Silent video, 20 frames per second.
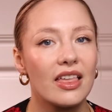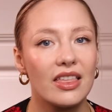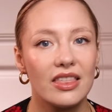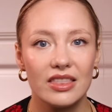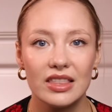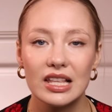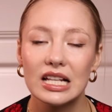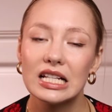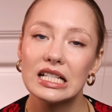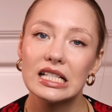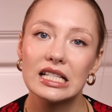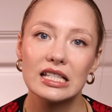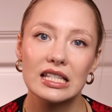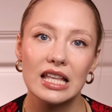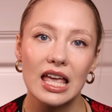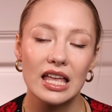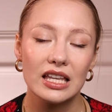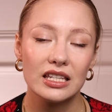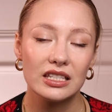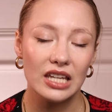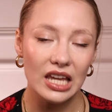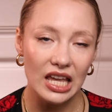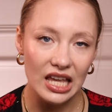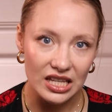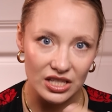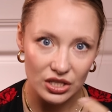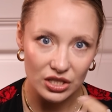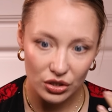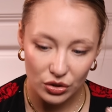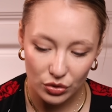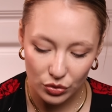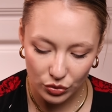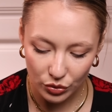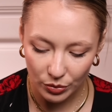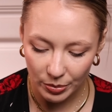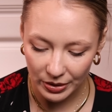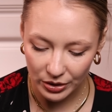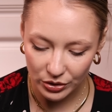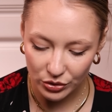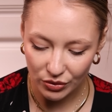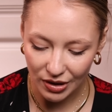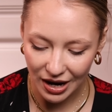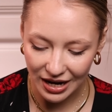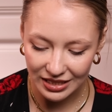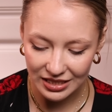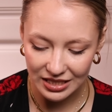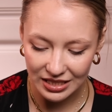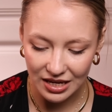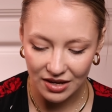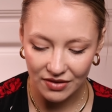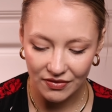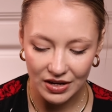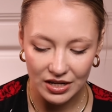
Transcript: this scent is super attractive,